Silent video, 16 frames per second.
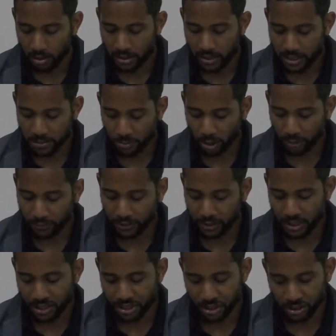These
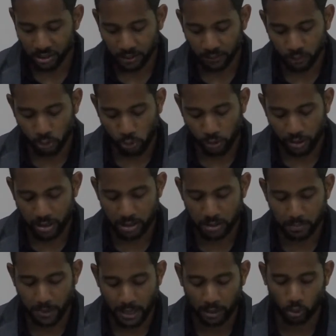modifications of drawings
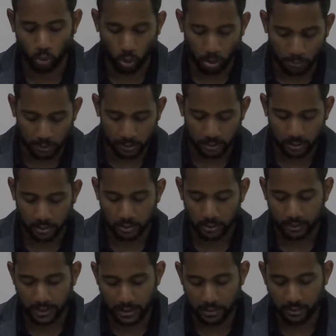by normals
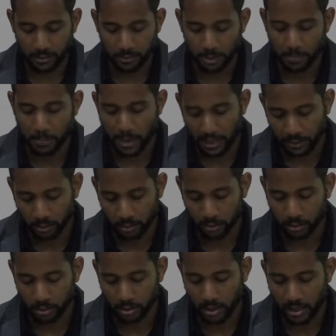tend to be
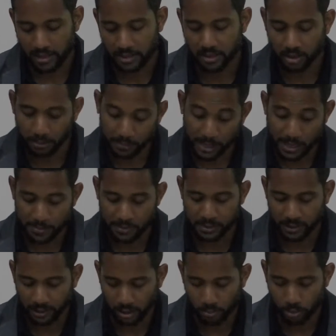minor and sometimes
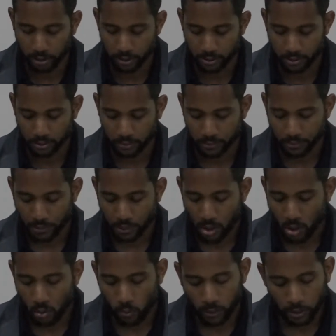deliberate.
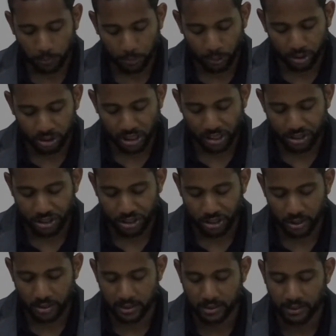When a
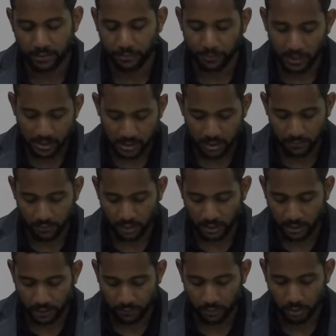projection is defensively
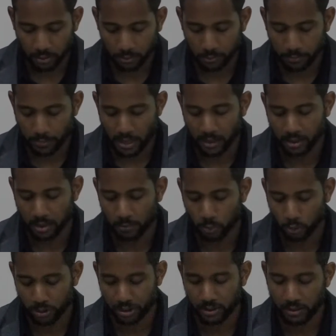given by an
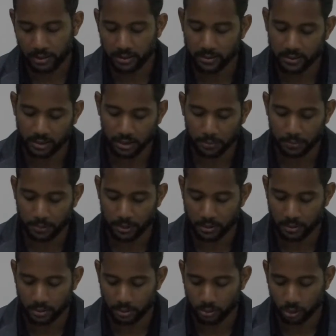emotionally disturbed
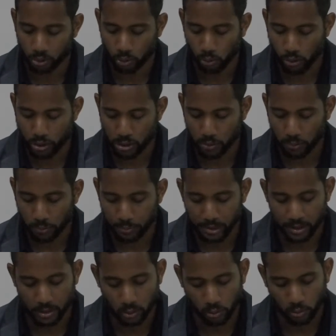person, drawings will be
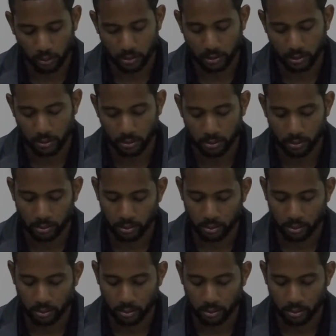distorted